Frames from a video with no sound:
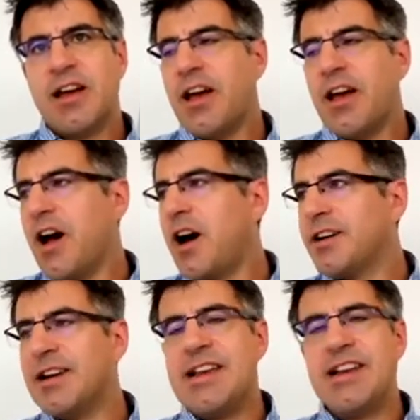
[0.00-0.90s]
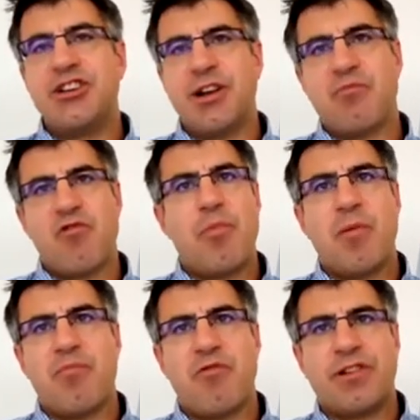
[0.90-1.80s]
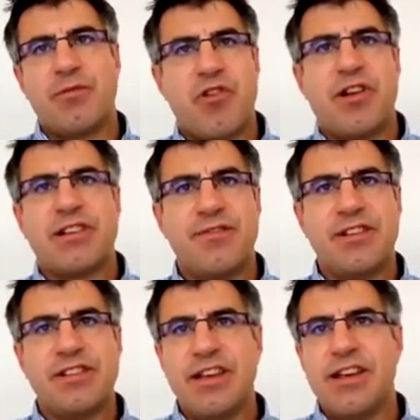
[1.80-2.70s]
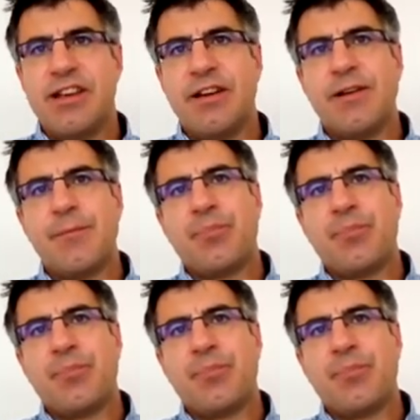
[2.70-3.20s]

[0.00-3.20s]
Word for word: uh, unleashing proper productivity.